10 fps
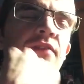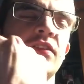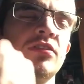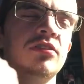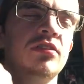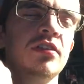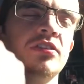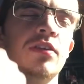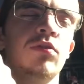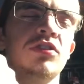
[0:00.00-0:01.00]
this the
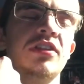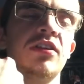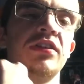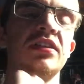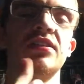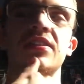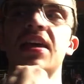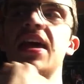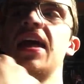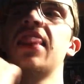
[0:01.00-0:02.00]
sequel series
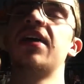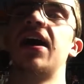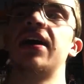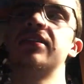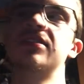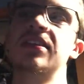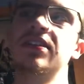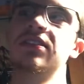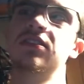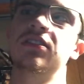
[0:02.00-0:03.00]
that
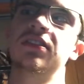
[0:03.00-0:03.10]
is